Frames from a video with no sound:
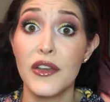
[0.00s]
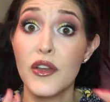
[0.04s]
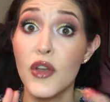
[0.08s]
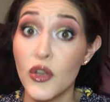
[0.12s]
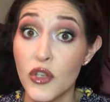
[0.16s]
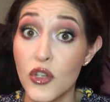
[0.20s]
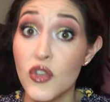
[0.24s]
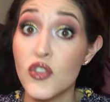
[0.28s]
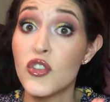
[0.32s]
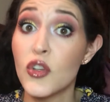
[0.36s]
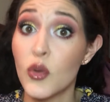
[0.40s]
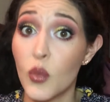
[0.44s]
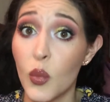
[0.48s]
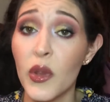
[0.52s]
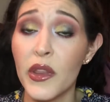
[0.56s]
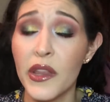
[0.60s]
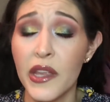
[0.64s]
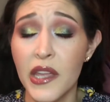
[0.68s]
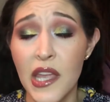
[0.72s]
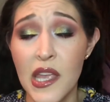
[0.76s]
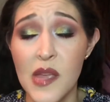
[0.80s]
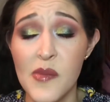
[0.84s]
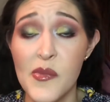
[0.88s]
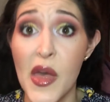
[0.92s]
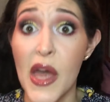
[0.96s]
no, you should really
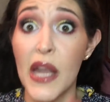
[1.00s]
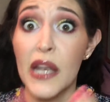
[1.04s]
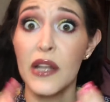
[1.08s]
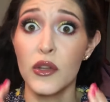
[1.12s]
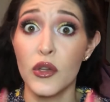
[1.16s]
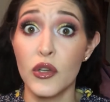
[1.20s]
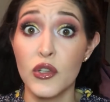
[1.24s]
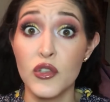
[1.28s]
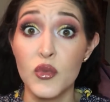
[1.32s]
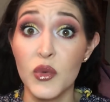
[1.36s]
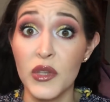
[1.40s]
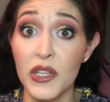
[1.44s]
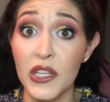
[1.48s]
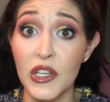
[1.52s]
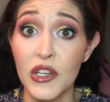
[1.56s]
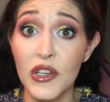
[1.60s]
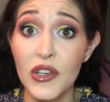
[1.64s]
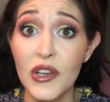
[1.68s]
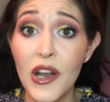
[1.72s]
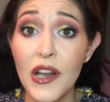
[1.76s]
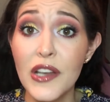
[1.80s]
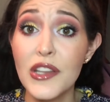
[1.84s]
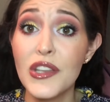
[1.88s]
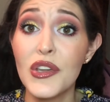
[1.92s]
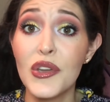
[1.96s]
keep that, it looks really good
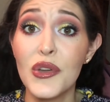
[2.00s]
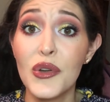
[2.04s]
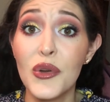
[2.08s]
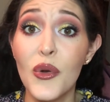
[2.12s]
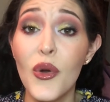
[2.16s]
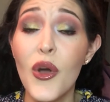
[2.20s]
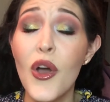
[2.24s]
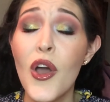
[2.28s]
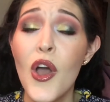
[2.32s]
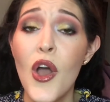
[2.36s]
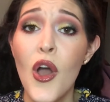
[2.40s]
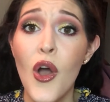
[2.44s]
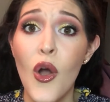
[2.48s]
on you,